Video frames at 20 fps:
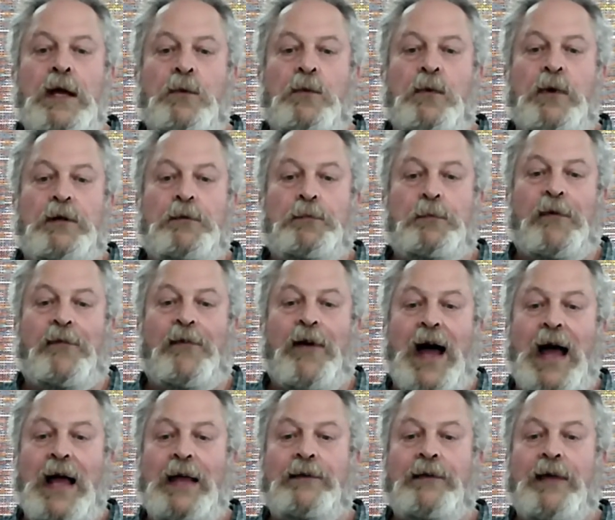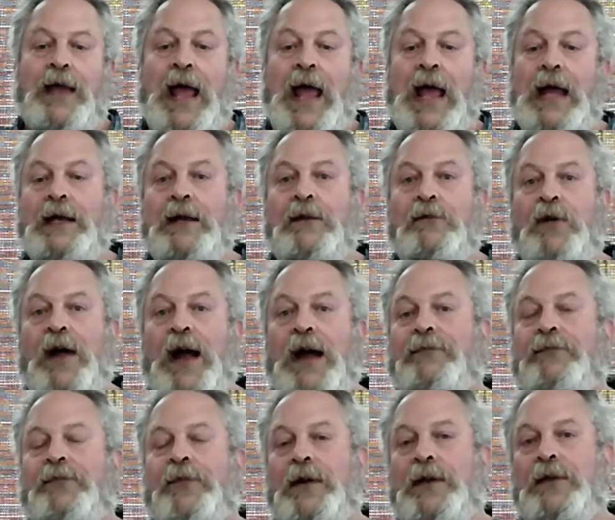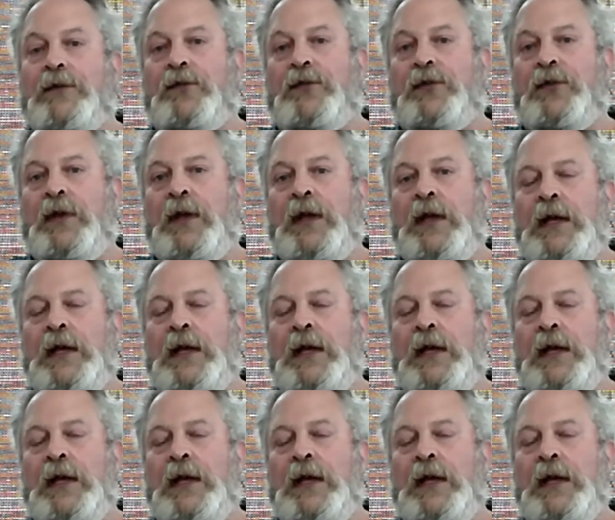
which provides a handy reference